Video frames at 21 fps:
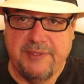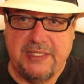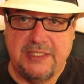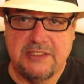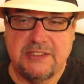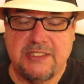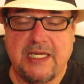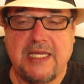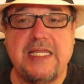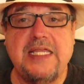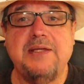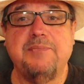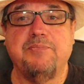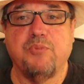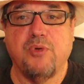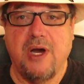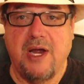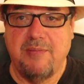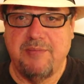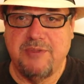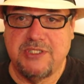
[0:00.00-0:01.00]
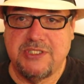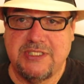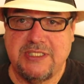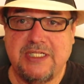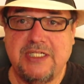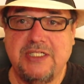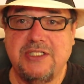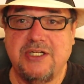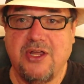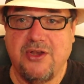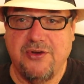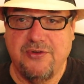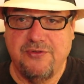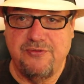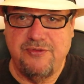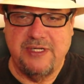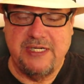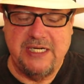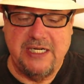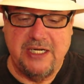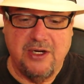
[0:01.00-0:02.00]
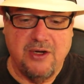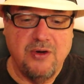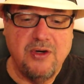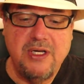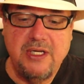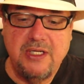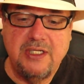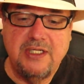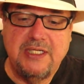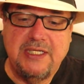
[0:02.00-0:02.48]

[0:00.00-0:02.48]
as I keep promising, another video.